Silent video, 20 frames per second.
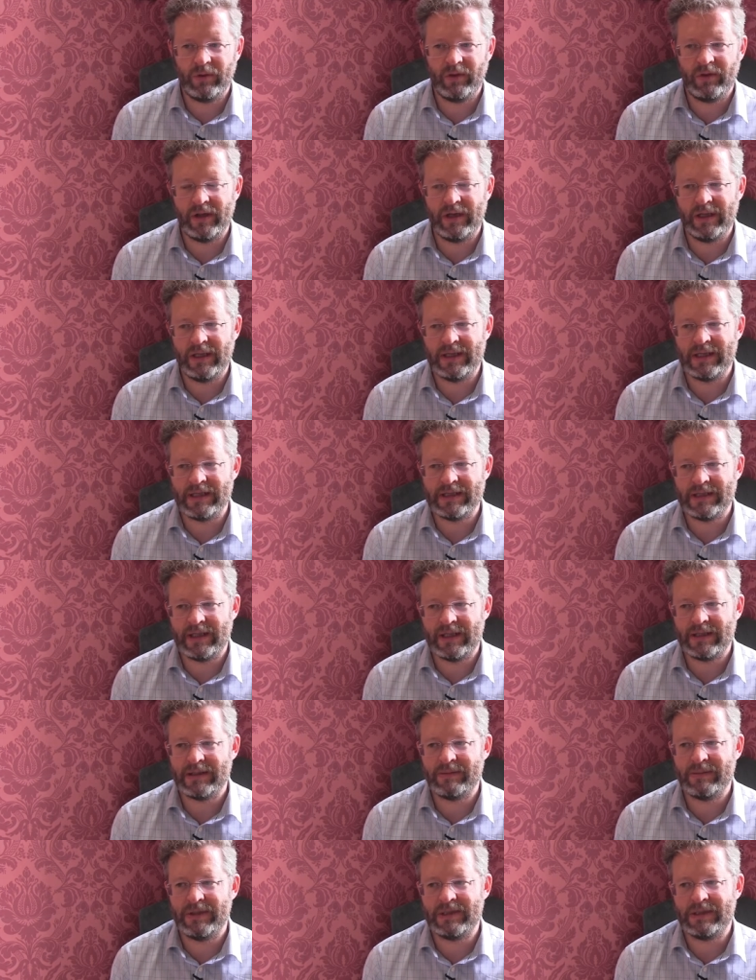within an
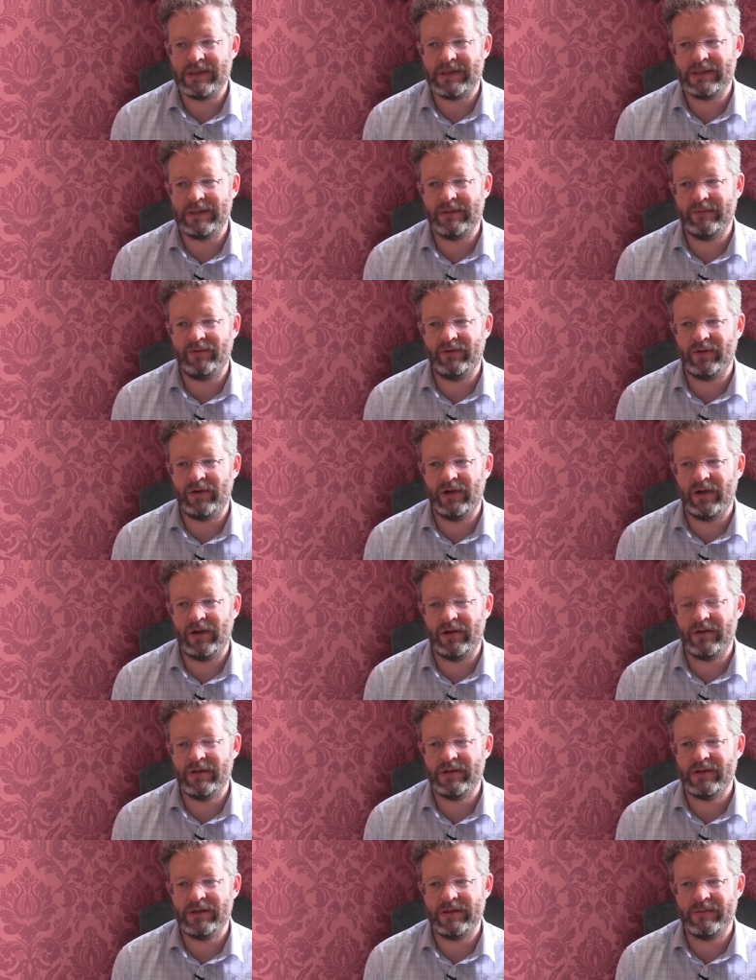assessment system for
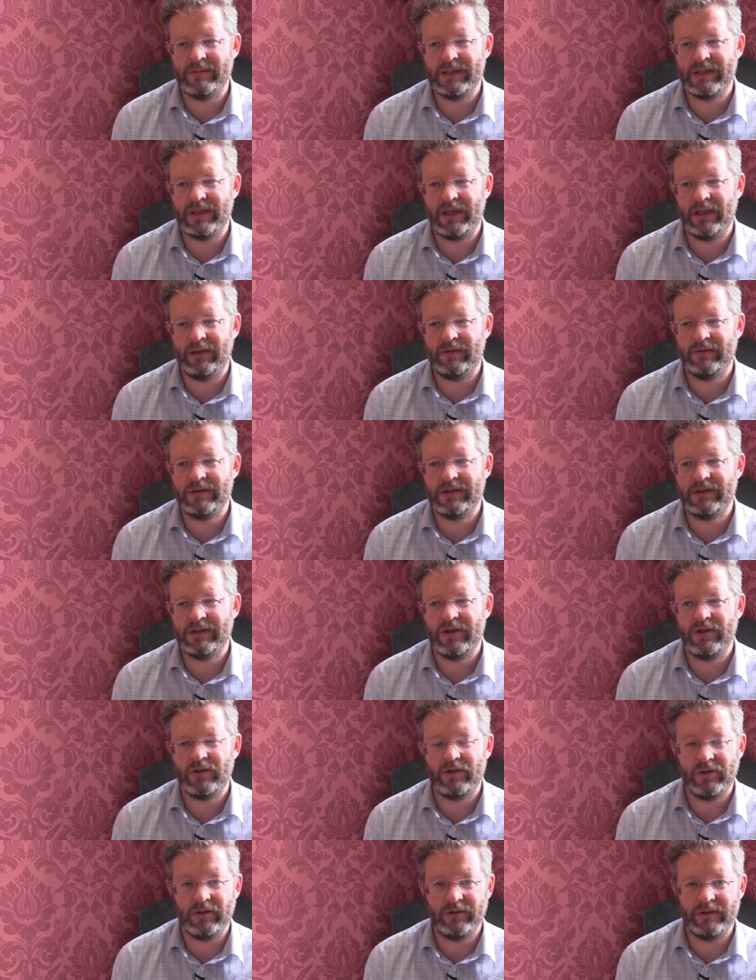learners themselves,
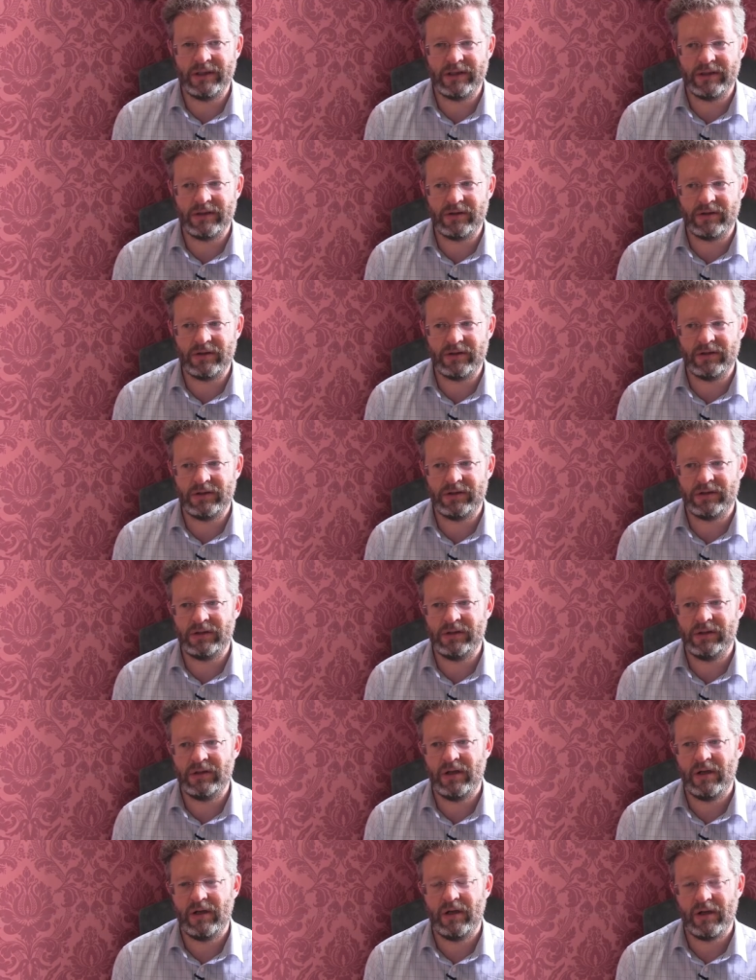your institution,